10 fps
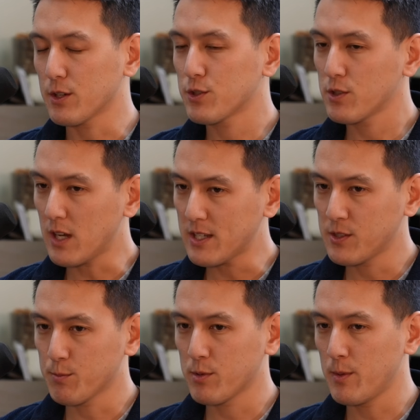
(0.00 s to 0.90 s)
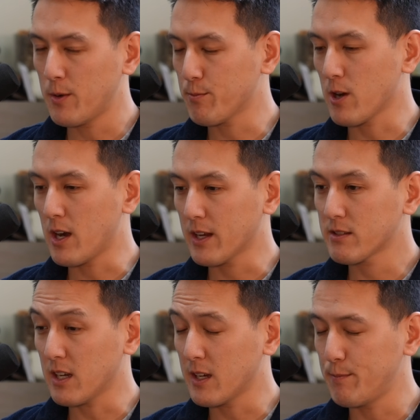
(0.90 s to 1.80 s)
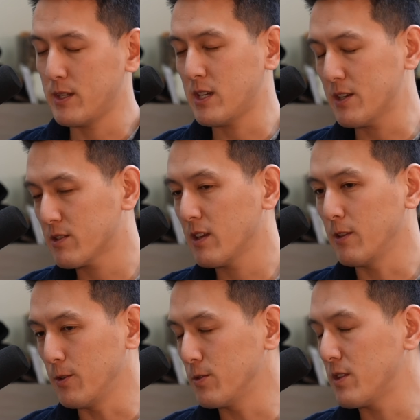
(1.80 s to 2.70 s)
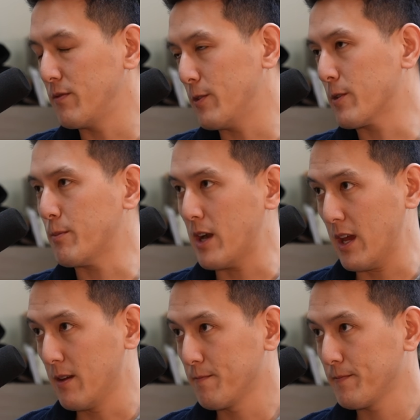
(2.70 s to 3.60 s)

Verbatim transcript: should I still promote products that could potentially lose the viewer money?